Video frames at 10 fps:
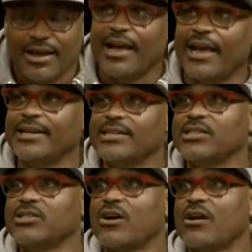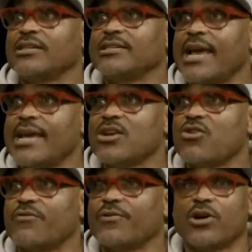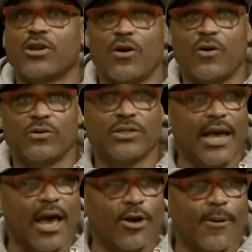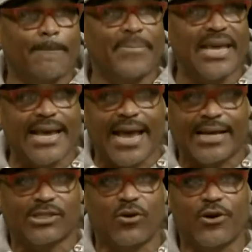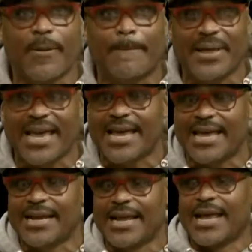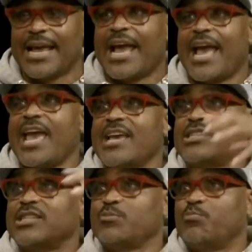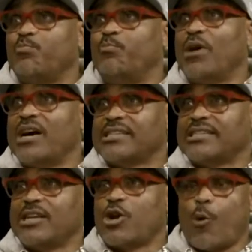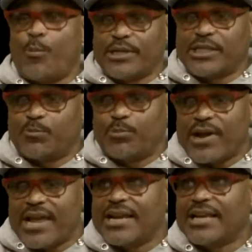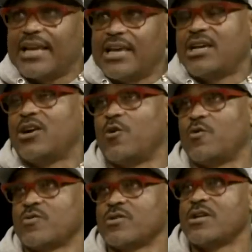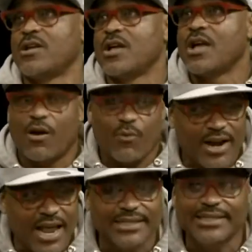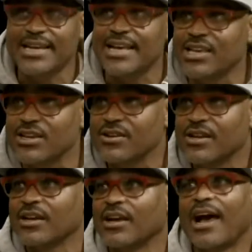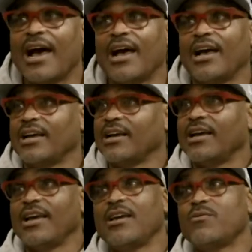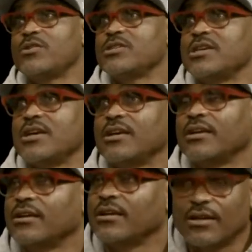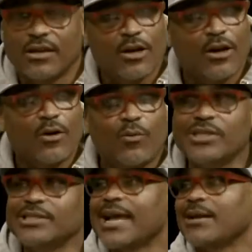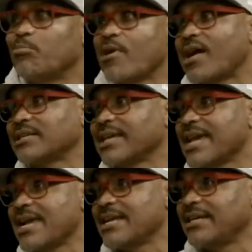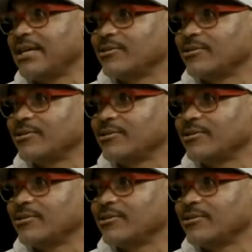And then she started taking off her clothes, got her big ass on her bed, and busted open spread eagle. And when I tell you, it was, what's that Brock's candy?